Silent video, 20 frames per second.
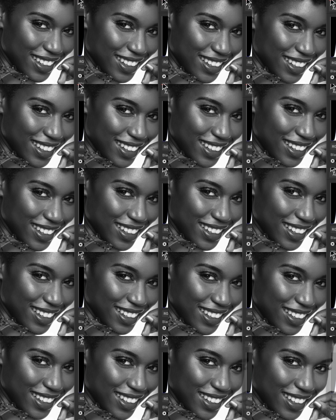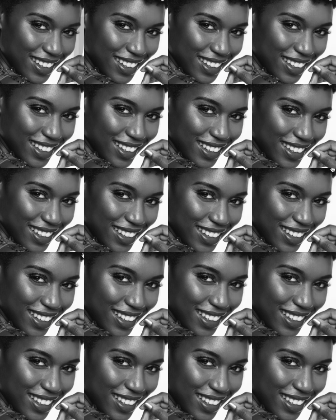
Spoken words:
(silence)